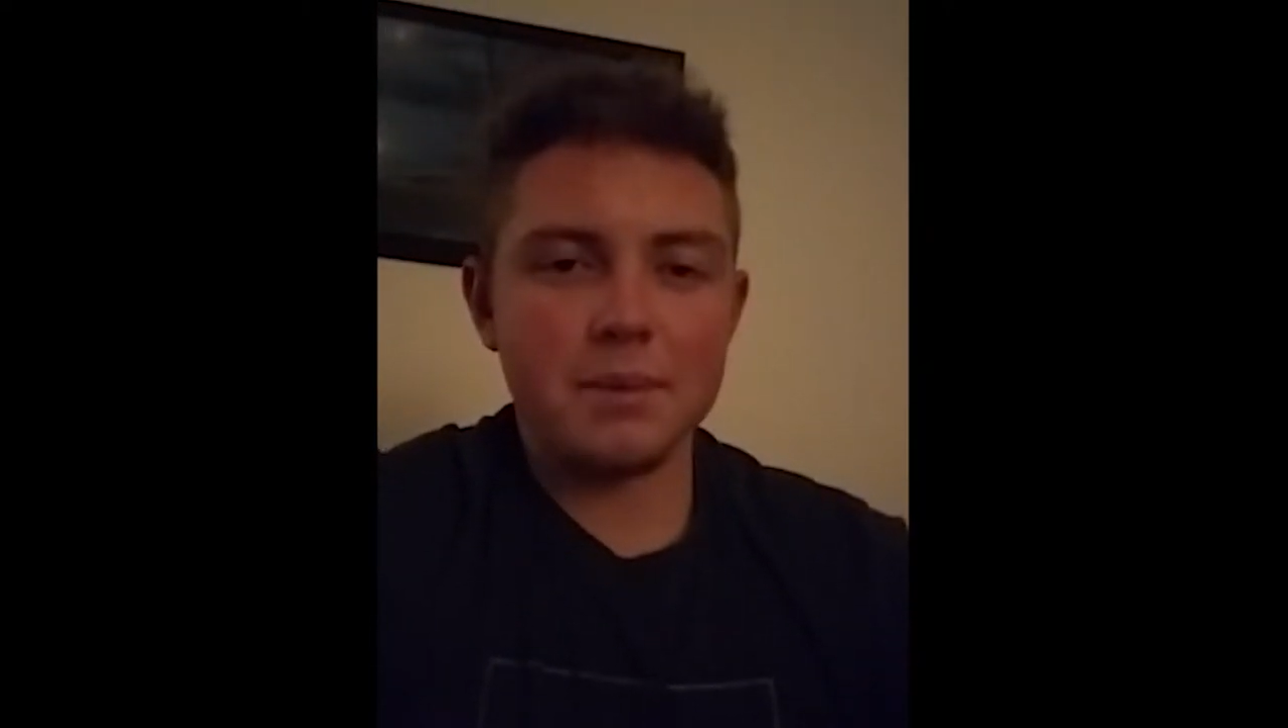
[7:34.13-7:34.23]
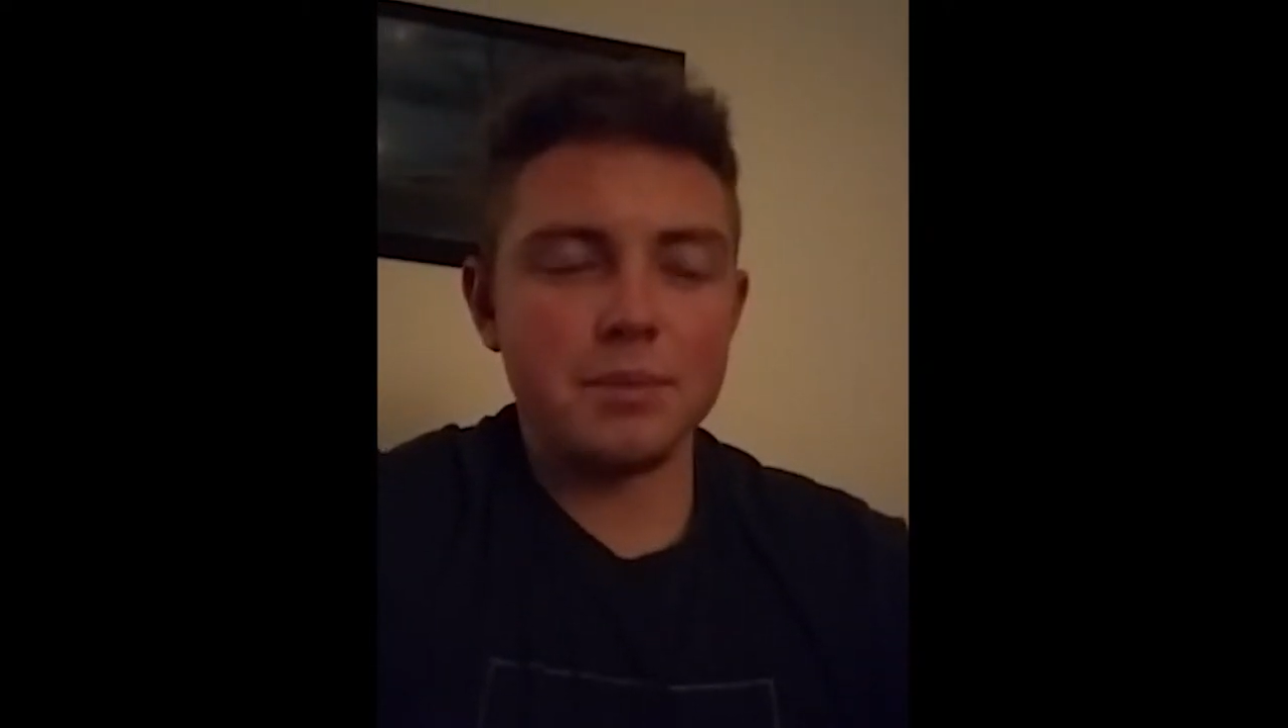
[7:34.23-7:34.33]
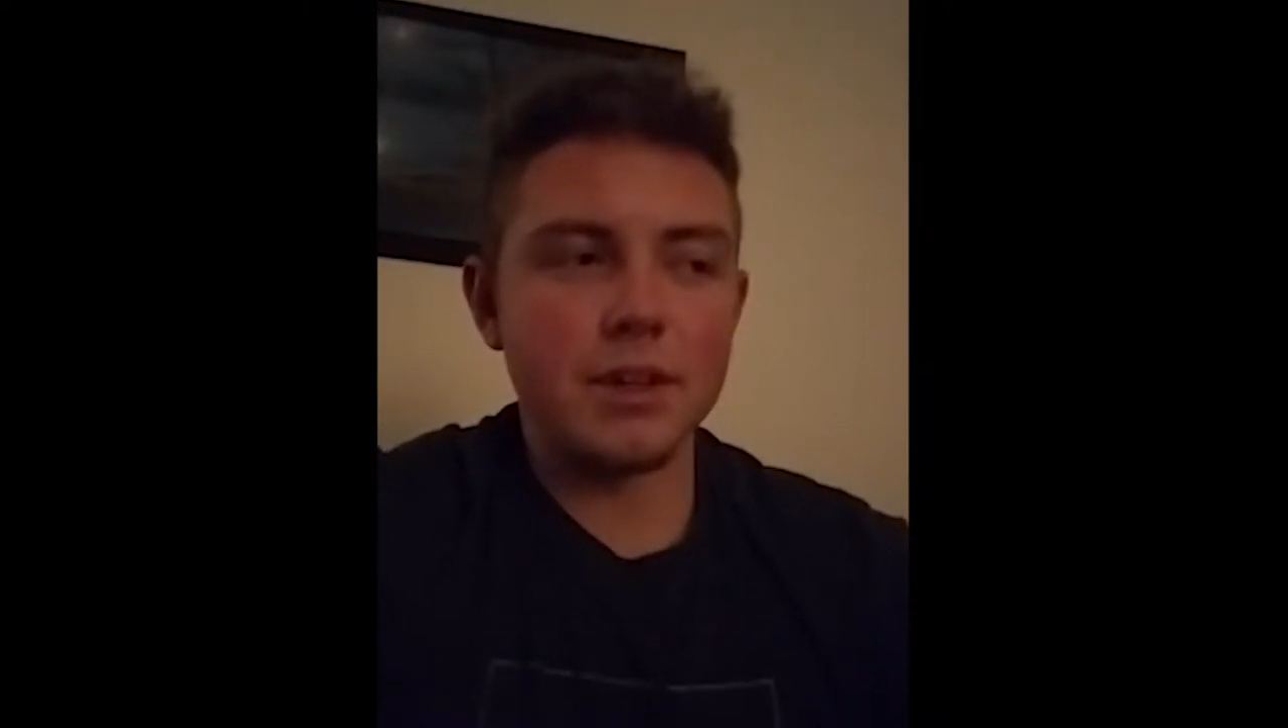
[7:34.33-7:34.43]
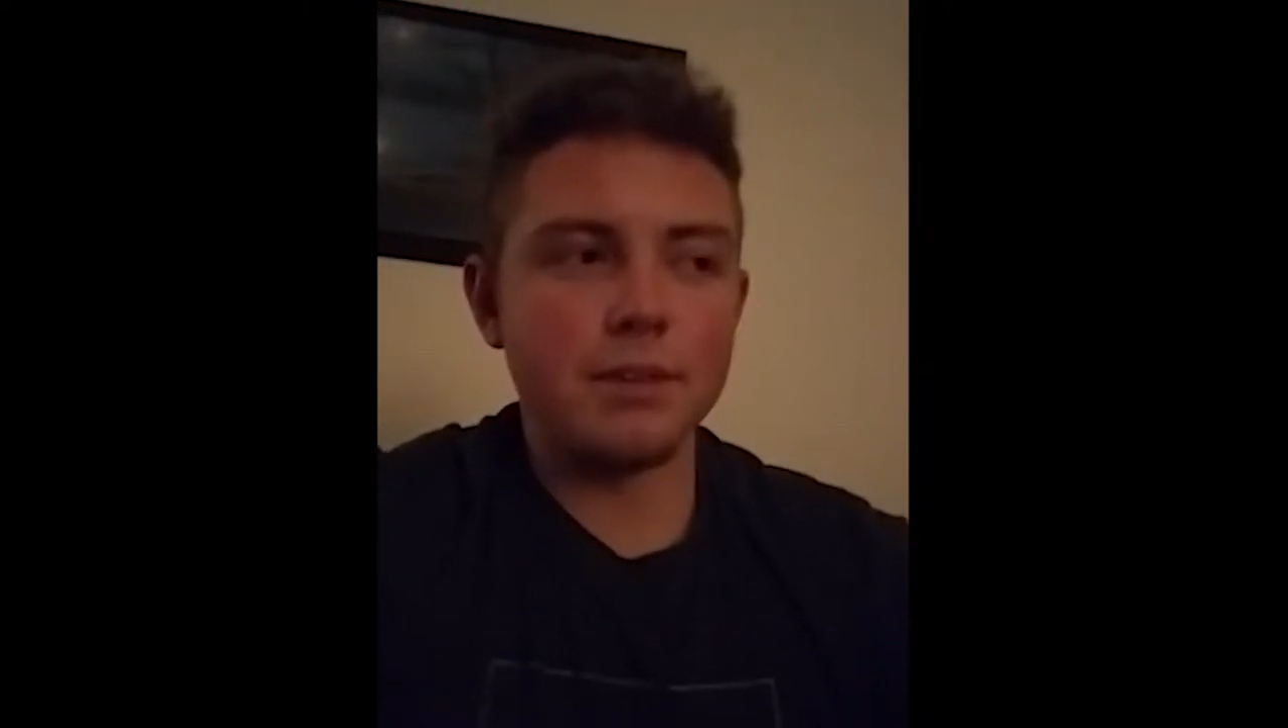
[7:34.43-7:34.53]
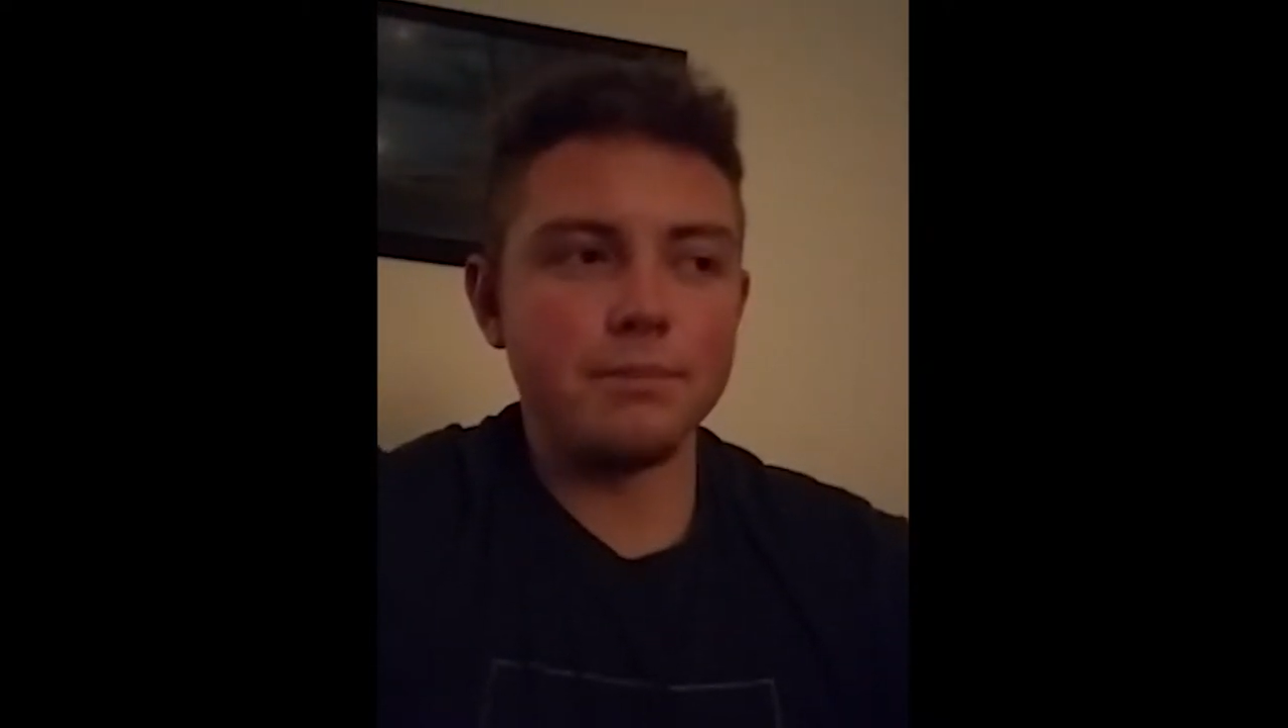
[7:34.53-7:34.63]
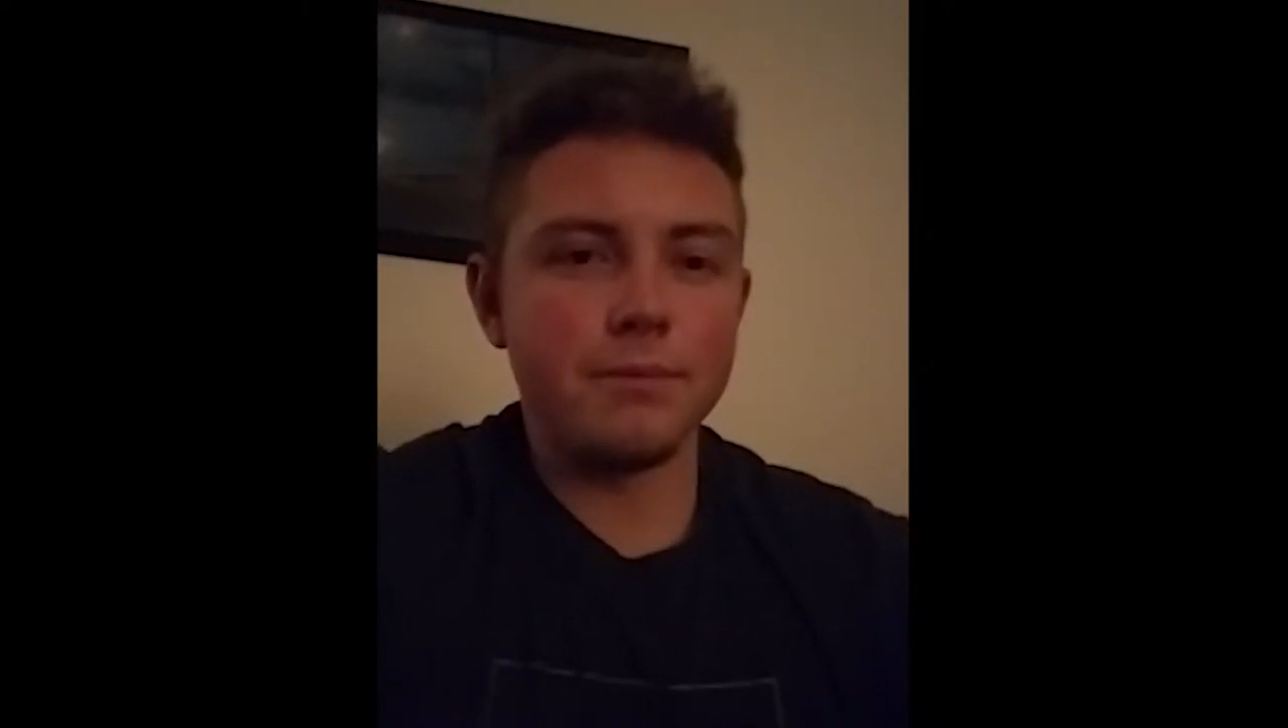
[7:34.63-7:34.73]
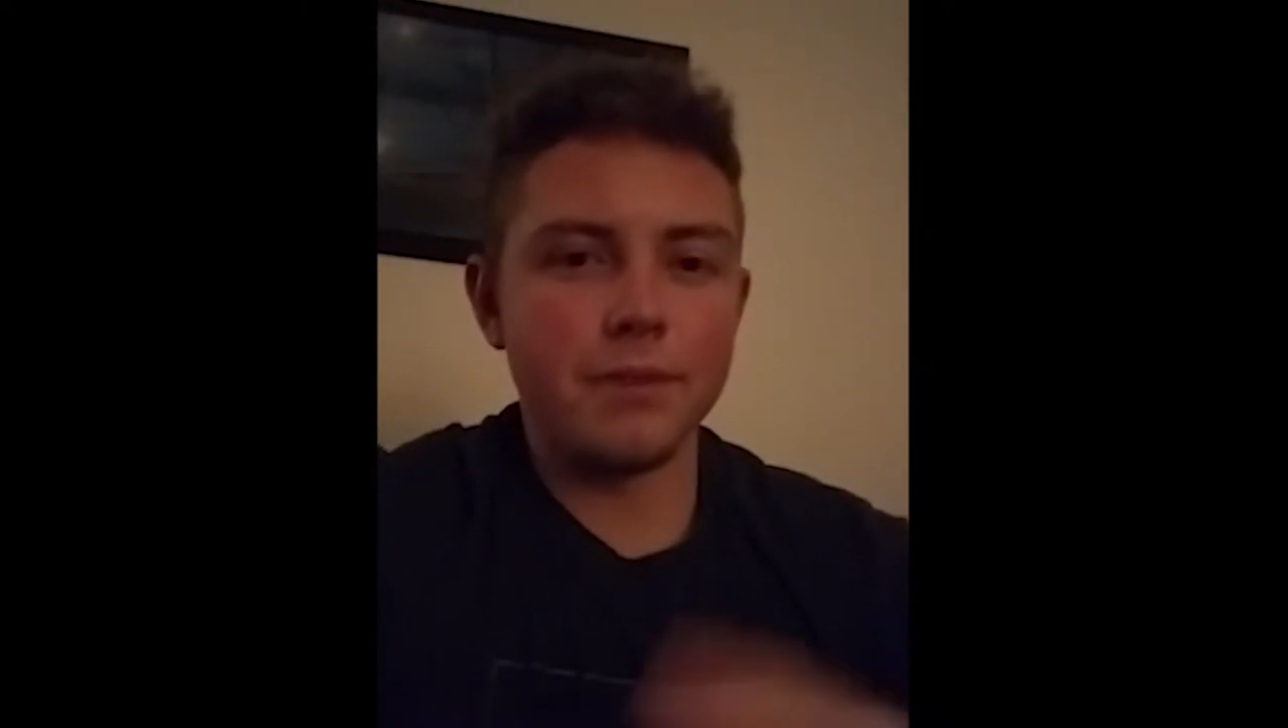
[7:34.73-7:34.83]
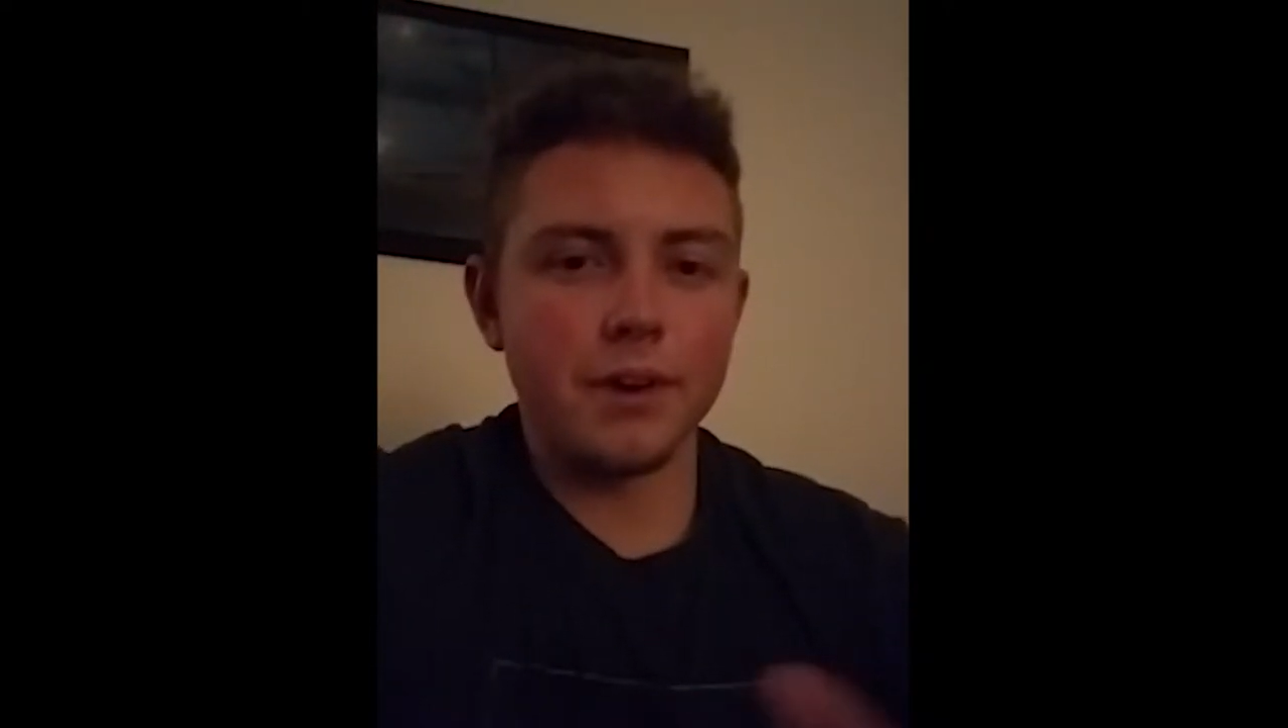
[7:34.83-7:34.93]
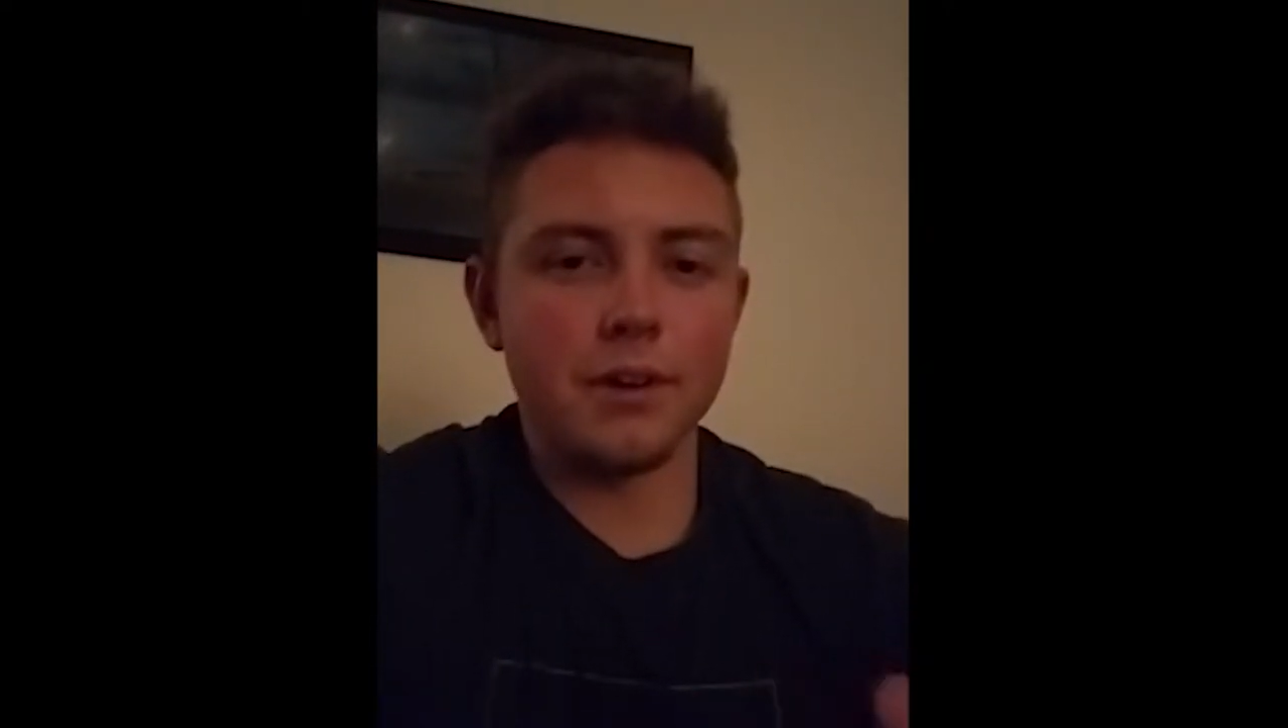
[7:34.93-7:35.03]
top speed